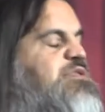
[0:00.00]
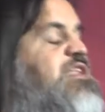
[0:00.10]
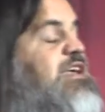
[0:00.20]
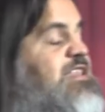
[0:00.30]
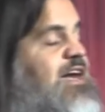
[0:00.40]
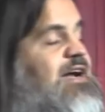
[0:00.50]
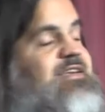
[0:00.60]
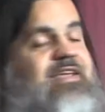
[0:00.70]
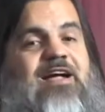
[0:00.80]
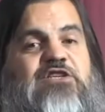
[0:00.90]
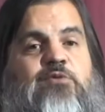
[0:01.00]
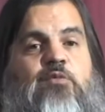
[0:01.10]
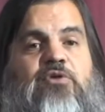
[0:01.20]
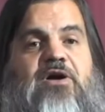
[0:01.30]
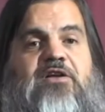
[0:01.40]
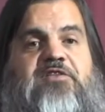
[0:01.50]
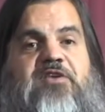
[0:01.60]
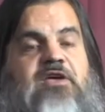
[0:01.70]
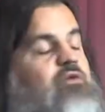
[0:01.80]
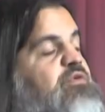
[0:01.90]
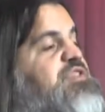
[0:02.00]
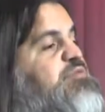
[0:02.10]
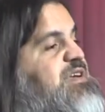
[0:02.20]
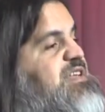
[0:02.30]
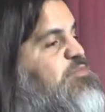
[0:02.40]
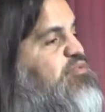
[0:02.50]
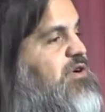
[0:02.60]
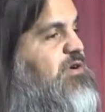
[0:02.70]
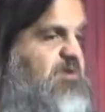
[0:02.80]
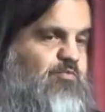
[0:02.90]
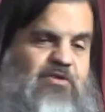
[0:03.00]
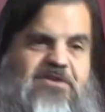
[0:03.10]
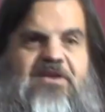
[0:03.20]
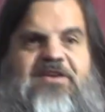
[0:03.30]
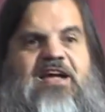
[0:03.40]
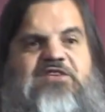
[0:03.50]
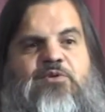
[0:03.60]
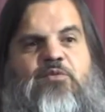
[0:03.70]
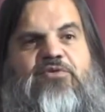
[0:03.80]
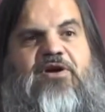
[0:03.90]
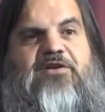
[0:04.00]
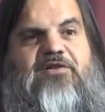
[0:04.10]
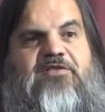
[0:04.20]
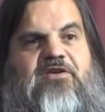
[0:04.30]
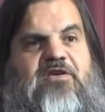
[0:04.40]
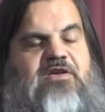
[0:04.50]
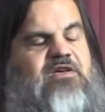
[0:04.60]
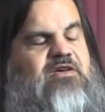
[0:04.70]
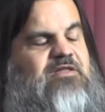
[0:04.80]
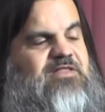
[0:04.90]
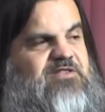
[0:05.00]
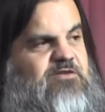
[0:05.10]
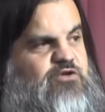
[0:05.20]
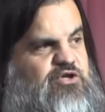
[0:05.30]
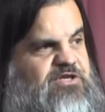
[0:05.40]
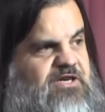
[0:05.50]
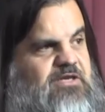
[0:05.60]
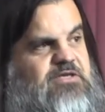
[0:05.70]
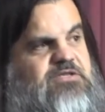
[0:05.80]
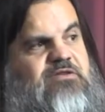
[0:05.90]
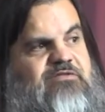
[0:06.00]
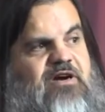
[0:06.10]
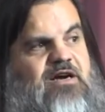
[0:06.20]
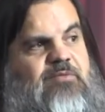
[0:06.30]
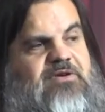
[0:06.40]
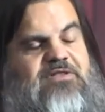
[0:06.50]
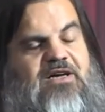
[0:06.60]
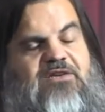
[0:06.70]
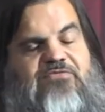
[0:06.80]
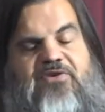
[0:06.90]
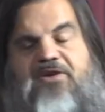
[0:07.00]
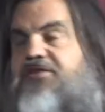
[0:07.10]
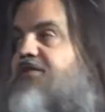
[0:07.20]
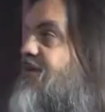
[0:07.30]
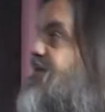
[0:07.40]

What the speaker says: with non-tangible products, with 3D printers printing tangible products. That's a changed environment in a lot of ways.